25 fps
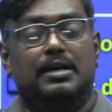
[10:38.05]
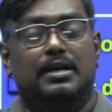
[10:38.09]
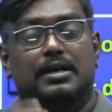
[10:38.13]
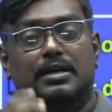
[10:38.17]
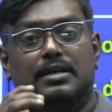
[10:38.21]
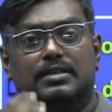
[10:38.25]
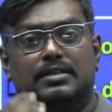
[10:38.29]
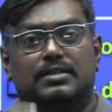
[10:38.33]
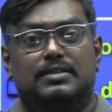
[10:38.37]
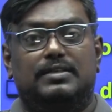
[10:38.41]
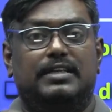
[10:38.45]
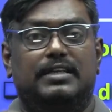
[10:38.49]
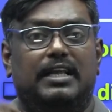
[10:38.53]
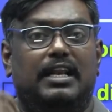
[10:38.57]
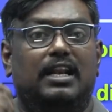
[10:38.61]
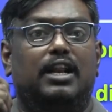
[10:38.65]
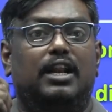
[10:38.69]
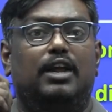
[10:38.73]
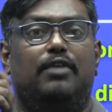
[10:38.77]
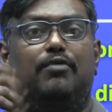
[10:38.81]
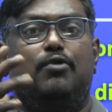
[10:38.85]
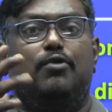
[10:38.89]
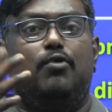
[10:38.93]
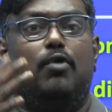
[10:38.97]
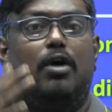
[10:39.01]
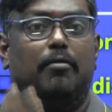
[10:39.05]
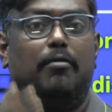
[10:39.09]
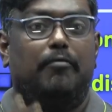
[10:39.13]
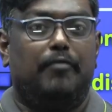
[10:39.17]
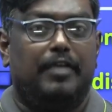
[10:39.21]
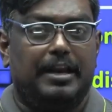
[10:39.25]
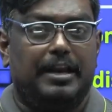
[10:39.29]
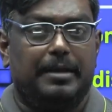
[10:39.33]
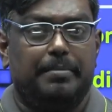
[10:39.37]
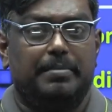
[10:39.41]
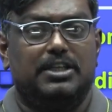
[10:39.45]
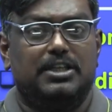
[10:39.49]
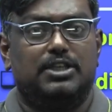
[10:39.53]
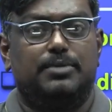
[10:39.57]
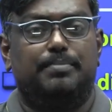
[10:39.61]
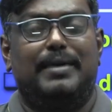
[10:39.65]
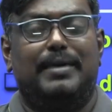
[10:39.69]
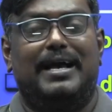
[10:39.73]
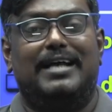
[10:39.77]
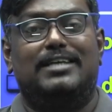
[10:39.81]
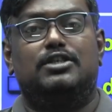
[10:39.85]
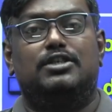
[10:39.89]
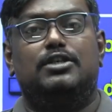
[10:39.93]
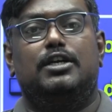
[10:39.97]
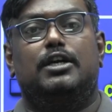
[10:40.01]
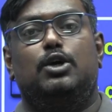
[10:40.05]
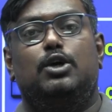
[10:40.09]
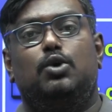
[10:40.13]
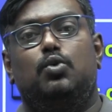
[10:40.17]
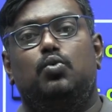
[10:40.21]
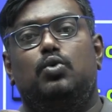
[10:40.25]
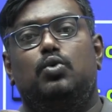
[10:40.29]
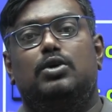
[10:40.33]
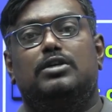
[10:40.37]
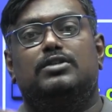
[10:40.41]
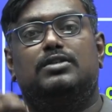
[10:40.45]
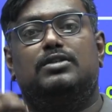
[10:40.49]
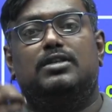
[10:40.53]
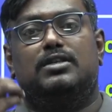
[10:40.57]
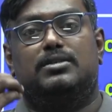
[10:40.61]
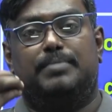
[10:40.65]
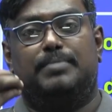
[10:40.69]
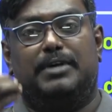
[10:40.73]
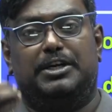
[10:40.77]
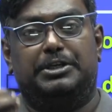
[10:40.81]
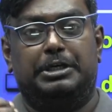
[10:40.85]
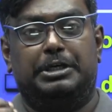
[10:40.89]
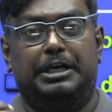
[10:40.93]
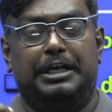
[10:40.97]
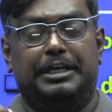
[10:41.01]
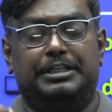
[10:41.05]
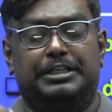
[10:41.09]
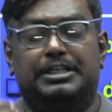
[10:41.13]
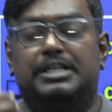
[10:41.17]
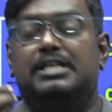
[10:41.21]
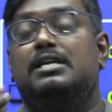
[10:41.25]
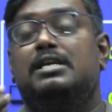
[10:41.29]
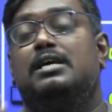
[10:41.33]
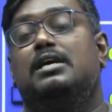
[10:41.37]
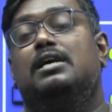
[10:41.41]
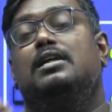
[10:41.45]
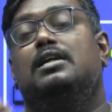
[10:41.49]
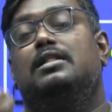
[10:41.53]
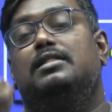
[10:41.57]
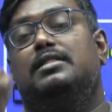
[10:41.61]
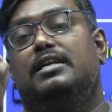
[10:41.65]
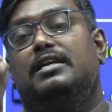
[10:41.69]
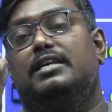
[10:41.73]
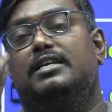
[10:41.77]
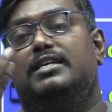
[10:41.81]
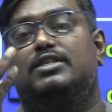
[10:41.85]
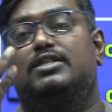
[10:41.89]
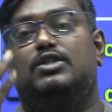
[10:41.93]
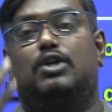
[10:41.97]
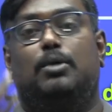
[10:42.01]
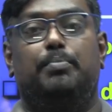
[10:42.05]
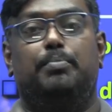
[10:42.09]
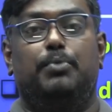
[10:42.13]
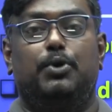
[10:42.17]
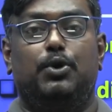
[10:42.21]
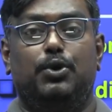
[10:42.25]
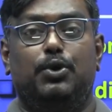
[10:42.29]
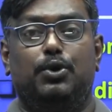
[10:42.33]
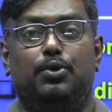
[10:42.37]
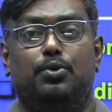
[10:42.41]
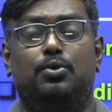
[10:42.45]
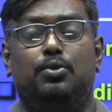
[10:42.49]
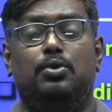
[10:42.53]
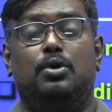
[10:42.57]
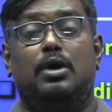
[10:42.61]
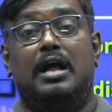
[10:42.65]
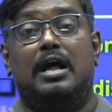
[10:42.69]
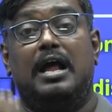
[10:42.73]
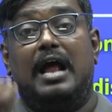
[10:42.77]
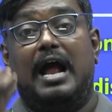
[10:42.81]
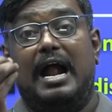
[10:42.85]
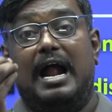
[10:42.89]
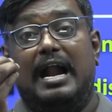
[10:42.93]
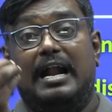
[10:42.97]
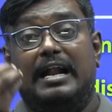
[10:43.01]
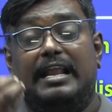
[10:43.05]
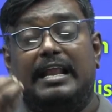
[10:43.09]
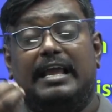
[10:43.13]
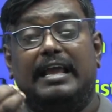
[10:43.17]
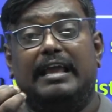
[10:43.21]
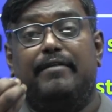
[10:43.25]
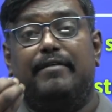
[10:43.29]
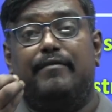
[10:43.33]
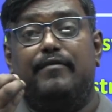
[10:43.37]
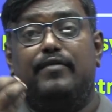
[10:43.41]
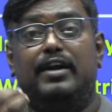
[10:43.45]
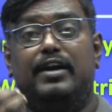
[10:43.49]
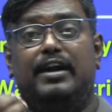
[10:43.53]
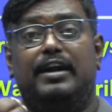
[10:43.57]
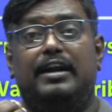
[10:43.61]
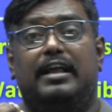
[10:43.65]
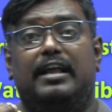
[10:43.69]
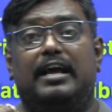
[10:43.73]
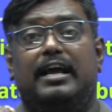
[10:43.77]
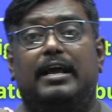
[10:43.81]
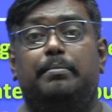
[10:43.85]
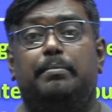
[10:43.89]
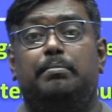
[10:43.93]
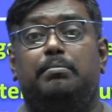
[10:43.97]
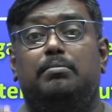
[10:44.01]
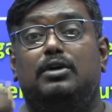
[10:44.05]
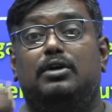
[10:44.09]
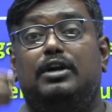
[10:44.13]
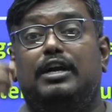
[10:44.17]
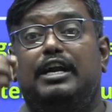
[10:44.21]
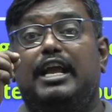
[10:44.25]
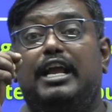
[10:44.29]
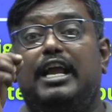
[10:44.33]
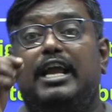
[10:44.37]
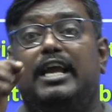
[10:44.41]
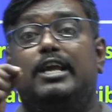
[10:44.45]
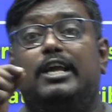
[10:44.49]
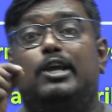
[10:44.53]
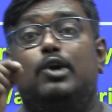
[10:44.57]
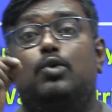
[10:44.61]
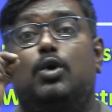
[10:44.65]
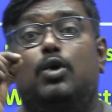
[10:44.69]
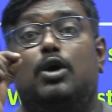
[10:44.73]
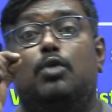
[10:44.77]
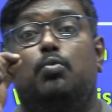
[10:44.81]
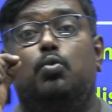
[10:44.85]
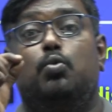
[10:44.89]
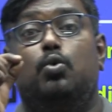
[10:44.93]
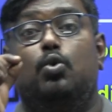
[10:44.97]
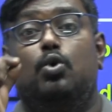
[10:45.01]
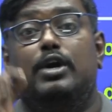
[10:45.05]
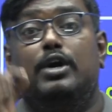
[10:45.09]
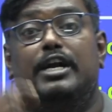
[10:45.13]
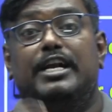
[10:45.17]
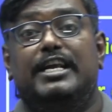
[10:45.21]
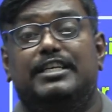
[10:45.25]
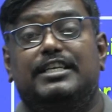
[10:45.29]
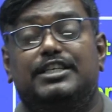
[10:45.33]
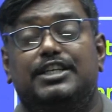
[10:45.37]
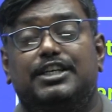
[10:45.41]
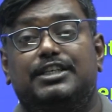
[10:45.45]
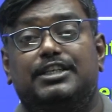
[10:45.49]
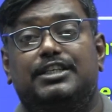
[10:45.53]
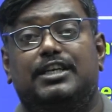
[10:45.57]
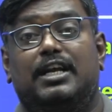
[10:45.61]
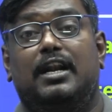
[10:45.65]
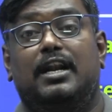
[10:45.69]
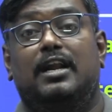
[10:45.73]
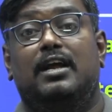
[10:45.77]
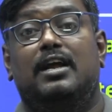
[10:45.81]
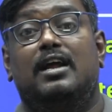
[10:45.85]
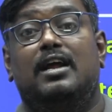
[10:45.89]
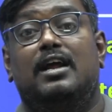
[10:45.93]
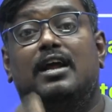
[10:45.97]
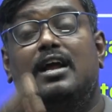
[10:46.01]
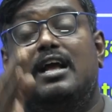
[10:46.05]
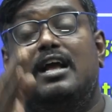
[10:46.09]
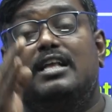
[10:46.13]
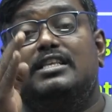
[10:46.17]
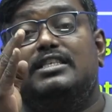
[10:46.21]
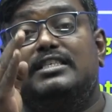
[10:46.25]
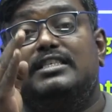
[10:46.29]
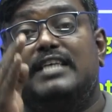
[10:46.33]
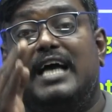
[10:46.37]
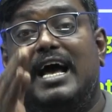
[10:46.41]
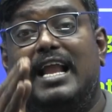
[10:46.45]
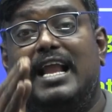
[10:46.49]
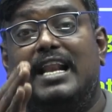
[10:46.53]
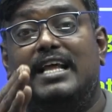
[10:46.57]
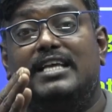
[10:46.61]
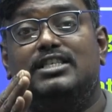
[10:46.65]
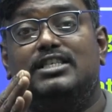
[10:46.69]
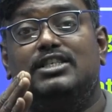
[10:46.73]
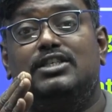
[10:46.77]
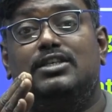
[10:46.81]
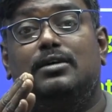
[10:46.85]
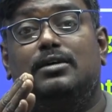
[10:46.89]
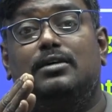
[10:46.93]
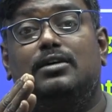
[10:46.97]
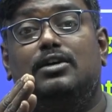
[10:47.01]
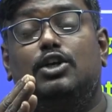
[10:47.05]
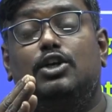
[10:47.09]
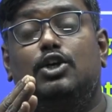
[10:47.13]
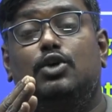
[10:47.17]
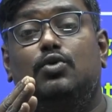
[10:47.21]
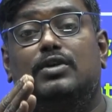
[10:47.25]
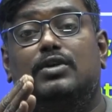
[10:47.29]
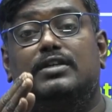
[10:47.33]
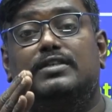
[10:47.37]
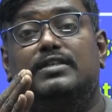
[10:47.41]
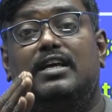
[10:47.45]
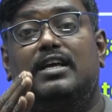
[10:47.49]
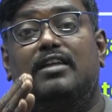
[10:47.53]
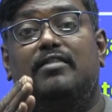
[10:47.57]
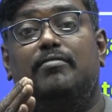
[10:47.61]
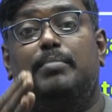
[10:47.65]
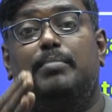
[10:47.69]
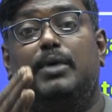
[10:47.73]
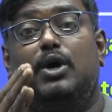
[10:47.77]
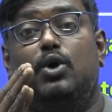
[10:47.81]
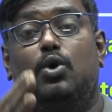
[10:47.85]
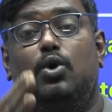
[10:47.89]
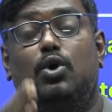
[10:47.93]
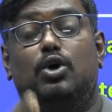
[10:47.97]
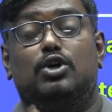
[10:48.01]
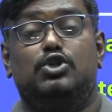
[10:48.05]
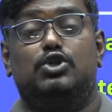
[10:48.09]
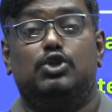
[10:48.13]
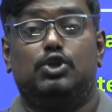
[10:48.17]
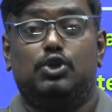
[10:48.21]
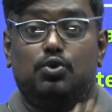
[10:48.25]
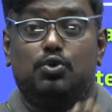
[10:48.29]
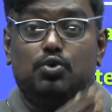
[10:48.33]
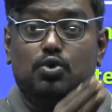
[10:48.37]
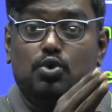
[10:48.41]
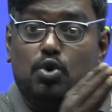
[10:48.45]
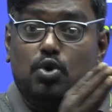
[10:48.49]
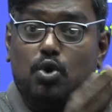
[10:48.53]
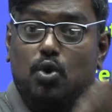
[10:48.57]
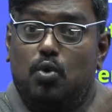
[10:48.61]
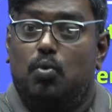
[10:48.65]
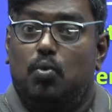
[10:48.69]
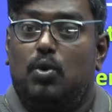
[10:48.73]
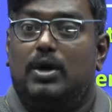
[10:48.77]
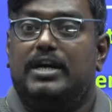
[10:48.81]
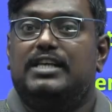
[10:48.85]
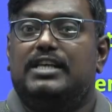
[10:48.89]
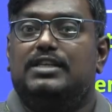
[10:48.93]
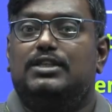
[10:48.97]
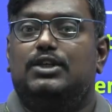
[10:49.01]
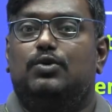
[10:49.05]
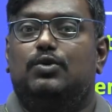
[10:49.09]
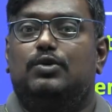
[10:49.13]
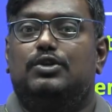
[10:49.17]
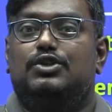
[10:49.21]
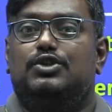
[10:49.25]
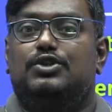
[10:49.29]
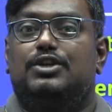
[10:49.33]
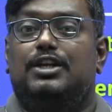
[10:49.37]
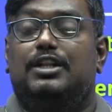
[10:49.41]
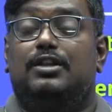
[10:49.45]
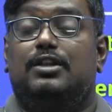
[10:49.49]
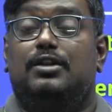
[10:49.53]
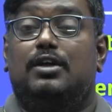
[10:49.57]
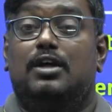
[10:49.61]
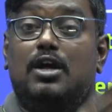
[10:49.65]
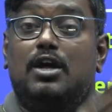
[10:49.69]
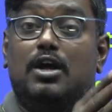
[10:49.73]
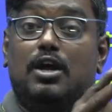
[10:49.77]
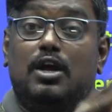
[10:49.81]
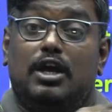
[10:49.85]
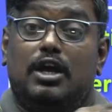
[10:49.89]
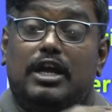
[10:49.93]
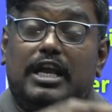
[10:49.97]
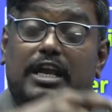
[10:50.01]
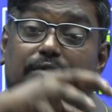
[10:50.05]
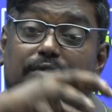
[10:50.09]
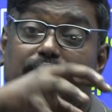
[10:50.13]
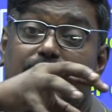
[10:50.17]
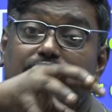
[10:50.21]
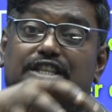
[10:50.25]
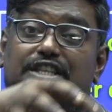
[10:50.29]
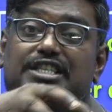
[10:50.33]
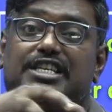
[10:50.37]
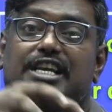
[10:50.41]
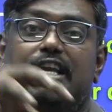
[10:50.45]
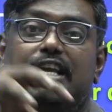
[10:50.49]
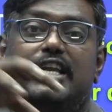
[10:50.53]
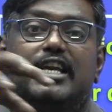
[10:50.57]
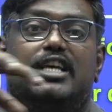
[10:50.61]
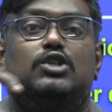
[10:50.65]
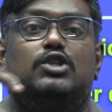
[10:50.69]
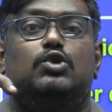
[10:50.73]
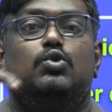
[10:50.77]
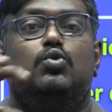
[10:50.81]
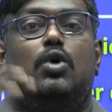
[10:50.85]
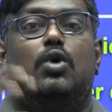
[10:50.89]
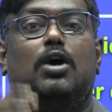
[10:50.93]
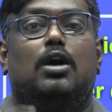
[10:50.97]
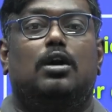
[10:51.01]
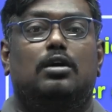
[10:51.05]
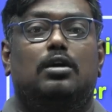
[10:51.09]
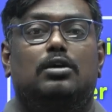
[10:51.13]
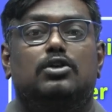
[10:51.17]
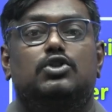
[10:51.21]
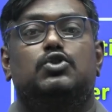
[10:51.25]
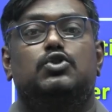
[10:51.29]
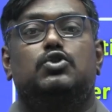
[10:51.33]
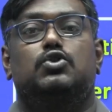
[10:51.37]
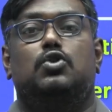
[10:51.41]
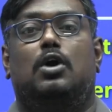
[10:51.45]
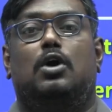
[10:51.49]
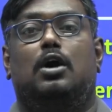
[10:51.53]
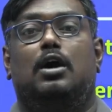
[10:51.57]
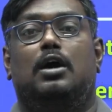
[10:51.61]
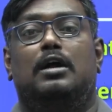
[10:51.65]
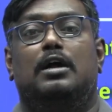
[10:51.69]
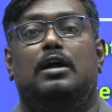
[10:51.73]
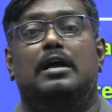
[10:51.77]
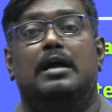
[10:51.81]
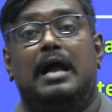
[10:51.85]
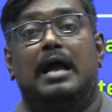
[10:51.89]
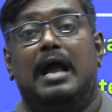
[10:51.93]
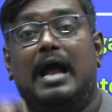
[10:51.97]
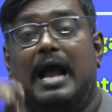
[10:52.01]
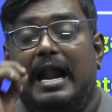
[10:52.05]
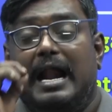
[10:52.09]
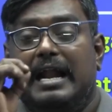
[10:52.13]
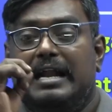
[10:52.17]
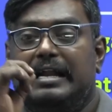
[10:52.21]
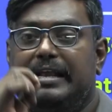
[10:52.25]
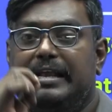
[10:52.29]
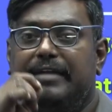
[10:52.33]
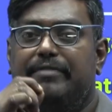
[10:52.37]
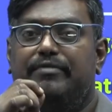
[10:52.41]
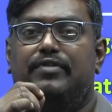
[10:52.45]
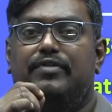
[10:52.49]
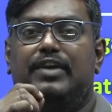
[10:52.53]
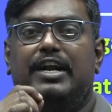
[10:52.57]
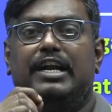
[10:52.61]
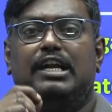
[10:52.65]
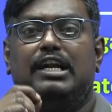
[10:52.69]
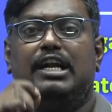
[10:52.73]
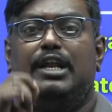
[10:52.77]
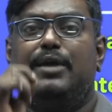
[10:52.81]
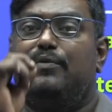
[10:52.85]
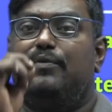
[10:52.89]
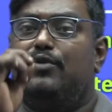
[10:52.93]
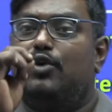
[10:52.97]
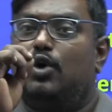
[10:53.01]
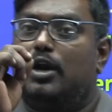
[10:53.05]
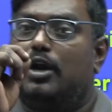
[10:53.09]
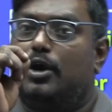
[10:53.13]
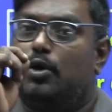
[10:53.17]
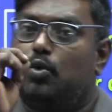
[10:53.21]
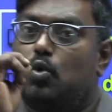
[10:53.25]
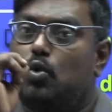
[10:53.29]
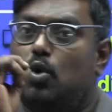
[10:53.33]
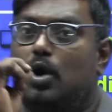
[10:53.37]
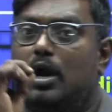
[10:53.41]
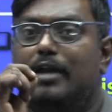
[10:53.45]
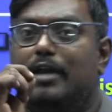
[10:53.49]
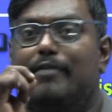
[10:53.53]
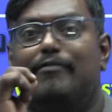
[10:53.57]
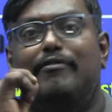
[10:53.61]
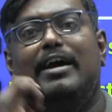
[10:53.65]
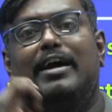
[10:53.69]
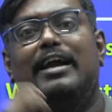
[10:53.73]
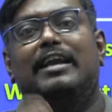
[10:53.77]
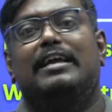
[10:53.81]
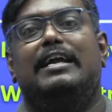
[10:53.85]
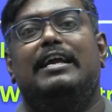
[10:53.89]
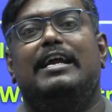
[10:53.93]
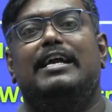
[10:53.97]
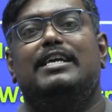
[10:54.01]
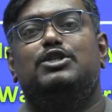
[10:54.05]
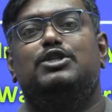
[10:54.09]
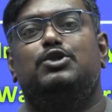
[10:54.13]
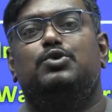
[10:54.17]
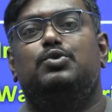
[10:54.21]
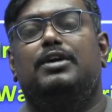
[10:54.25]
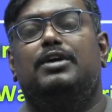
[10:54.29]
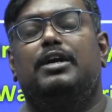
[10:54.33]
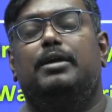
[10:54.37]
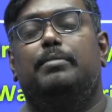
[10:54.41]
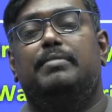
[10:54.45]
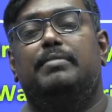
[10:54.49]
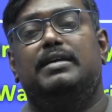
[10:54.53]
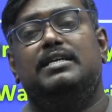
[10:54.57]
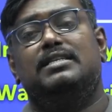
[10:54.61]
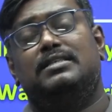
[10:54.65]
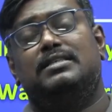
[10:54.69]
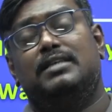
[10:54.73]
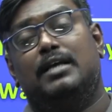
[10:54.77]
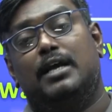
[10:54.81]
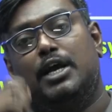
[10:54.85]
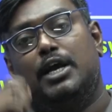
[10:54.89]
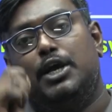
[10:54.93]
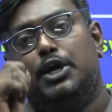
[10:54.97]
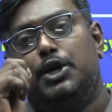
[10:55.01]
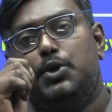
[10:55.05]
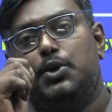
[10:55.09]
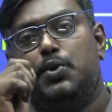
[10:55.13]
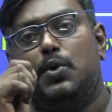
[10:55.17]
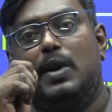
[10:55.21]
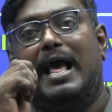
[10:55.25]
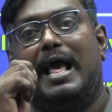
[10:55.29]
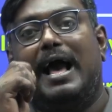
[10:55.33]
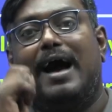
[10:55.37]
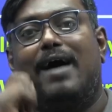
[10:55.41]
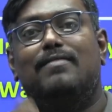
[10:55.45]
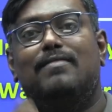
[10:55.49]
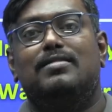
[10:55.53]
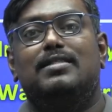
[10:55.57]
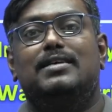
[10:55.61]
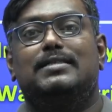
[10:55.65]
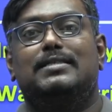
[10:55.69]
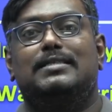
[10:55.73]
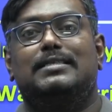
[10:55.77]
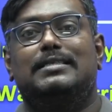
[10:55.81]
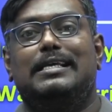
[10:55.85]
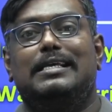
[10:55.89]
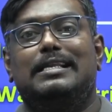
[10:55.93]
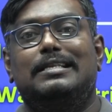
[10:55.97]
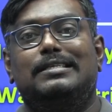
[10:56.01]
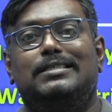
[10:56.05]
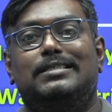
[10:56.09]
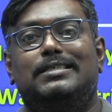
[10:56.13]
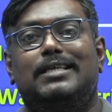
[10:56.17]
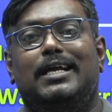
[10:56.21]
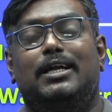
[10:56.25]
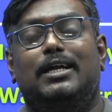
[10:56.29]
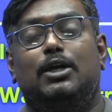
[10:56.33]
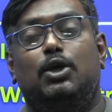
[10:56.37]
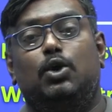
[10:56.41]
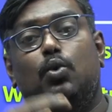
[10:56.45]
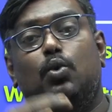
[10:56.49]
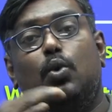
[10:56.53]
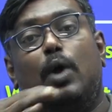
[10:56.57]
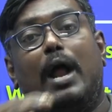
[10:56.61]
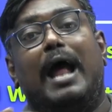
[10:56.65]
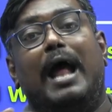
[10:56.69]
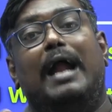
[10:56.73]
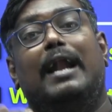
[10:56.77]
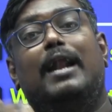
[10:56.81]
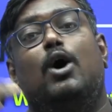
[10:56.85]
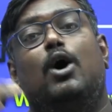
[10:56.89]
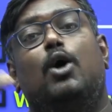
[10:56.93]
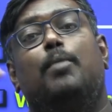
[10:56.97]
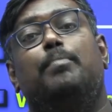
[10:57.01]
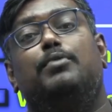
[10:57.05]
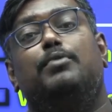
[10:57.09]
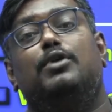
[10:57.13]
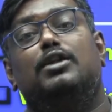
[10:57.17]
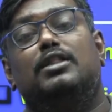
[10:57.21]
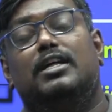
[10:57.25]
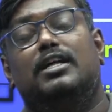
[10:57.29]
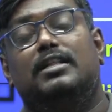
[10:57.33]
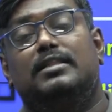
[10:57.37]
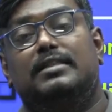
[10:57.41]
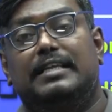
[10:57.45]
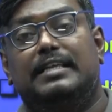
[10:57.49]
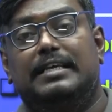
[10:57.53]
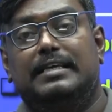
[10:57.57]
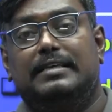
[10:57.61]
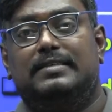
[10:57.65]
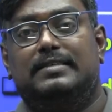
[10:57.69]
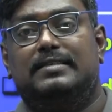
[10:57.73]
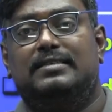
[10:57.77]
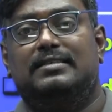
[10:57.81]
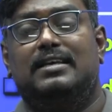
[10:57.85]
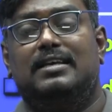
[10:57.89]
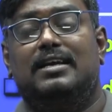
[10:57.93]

Still, if you are very much passionate towards the specialization, then it's up to you. And every time take your own decision, challenge yourself, because you know what is your strength, in which areas you are strong. And definitely if you are a qualified gate student, means you will have the skill set to adopt the things.